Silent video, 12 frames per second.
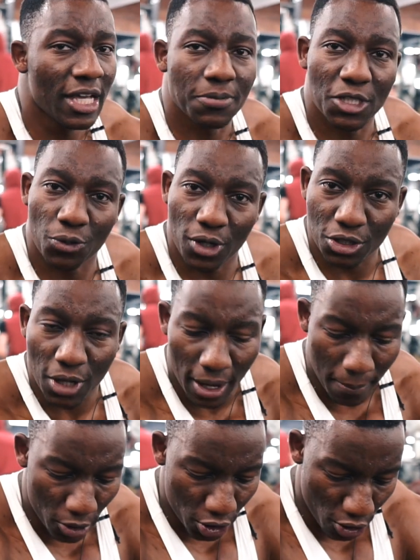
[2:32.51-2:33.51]
Especially if you
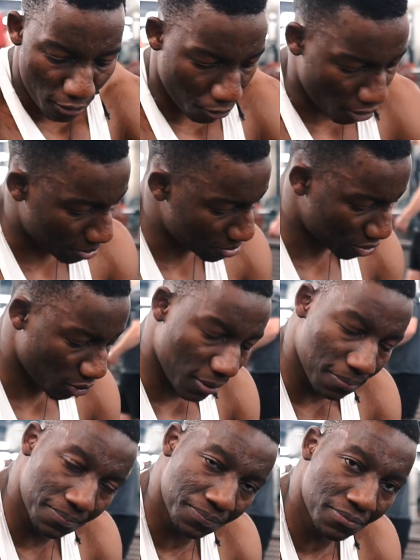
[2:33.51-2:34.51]
want to build your forearms as
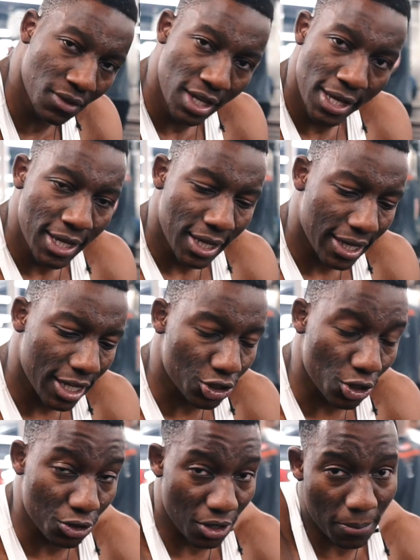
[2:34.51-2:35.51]
well. Get a
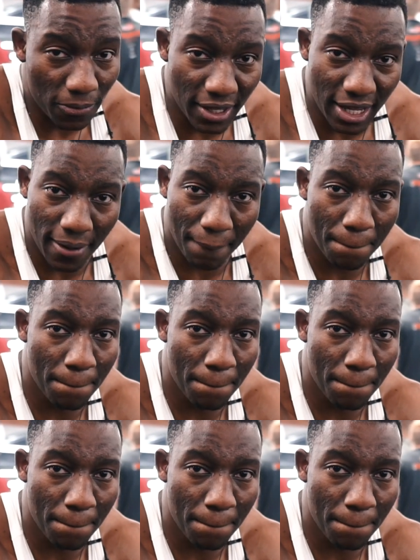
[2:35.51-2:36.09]
strong grip on there.